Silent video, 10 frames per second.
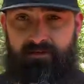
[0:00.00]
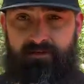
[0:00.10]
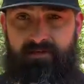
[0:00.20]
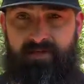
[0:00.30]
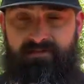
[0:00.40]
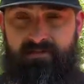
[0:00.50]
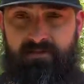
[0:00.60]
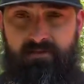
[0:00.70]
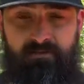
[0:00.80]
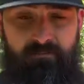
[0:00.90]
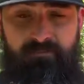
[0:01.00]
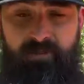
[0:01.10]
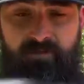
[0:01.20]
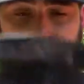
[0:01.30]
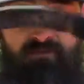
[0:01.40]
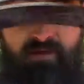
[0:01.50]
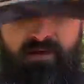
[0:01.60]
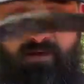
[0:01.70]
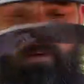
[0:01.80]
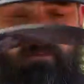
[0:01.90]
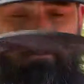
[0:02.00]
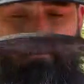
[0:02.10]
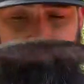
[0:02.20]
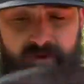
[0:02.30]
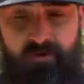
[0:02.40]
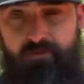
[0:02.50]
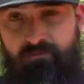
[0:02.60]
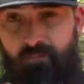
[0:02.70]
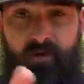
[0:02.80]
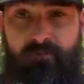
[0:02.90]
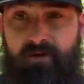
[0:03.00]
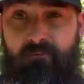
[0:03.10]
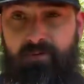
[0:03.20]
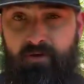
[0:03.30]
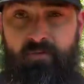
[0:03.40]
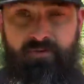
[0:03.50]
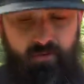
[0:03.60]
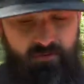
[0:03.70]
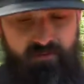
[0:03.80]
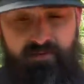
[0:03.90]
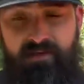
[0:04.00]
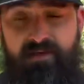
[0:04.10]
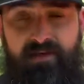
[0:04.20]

dead center belt um, or where my buckle would normally be.